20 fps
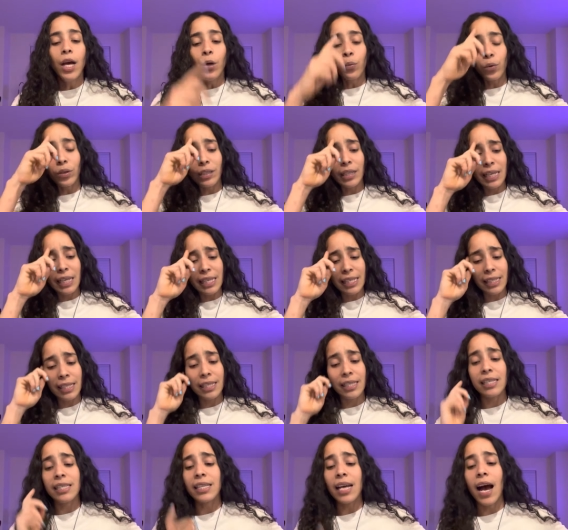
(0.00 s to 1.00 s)
release
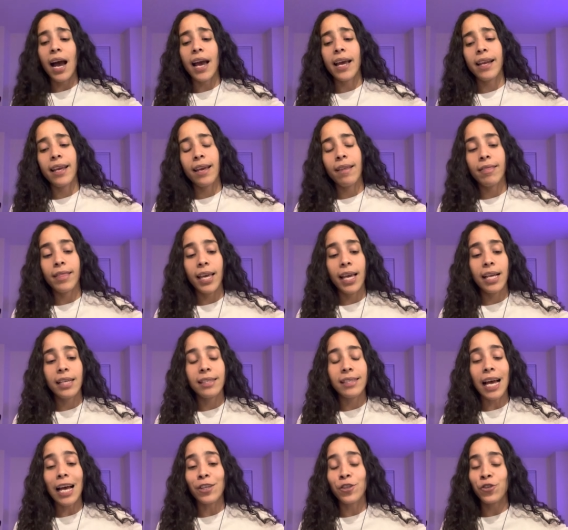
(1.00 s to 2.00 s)
this anxiety and
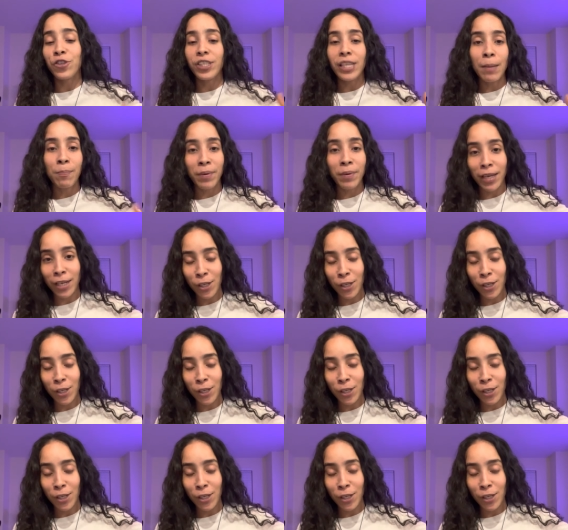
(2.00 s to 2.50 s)
things as you're stepping